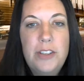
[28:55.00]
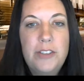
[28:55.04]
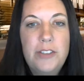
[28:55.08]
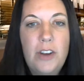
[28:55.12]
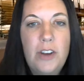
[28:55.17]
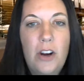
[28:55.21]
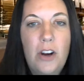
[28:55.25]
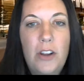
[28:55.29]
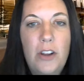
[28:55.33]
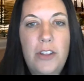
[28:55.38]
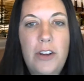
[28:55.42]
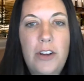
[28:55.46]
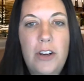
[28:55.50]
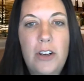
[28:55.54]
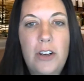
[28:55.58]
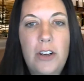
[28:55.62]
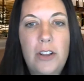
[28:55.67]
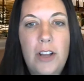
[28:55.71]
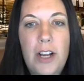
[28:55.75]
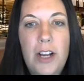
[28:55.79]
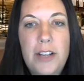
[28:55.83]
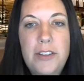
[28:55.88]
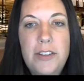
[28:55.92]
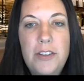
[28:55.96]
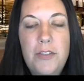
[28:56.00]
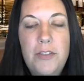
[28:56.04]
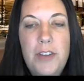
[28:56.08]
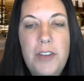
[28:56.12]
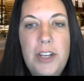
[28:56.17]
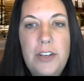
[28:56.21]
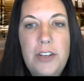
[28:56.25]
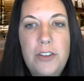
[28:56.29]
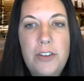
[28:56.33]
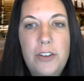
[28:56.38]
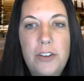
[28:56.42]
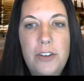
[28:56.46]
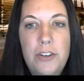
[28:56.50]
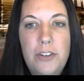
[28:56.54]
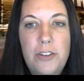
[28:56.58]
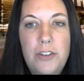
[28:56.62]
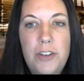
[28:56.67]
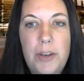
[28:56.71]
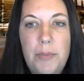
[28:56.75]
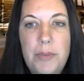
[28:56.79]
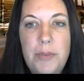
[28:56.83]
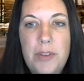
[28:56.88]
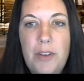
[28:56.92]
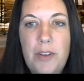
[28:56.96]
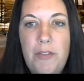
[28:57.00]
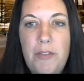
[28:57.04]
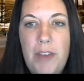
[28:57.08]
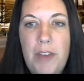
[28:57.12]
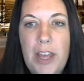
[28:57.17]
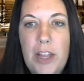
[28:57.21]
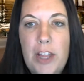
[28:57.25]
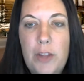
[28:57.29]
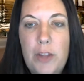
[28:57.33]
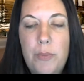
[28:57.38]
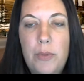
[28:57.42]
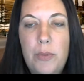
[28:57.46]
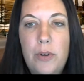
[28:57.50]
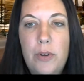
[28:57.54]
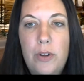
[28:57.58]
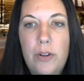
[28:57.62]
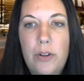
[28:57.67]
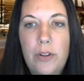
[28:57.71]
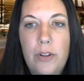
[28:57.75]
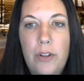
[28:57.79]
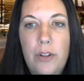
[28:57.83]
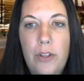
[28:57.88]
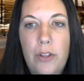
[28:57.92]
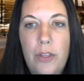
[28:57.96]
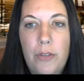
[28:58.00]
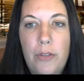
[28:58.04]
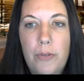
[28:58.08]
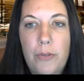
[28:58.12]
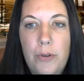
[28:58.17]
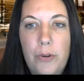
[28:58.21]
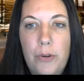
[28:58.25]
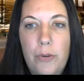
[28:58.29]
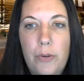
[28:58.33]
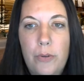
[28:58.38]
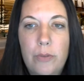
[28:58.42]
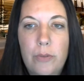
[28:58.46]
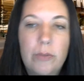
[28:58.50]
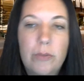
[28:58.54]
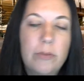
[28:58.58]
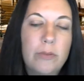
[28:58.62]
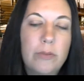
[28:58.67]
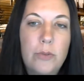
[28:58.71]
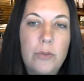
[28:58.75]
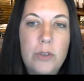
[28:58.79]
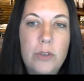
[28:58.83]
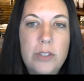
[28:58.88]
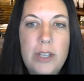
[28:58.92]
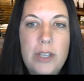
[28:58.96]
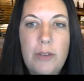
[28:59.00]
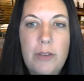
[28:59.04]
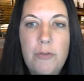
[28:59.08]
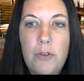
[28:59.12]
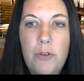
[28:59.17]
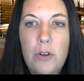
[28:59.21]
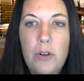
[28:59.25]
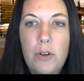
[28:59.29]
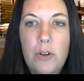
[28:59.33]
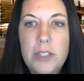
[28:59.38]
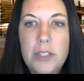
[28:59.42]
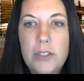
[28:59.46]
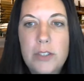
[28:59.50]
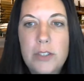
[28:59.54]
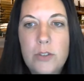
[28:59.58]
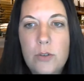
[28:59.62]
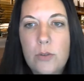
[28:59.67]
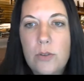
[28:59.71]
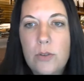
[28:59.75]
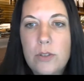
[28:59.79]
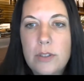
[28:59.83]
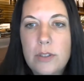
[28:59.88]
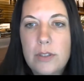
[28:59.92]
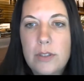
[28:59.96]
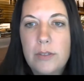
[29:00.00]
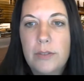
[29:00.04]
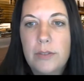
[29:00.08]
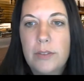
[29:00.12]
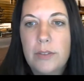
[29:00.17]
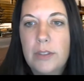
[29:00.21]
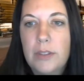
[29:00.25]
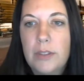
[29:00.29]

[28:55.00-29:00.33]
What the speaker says: is, are there lots of internships available through, we'll say, Fulton Schools?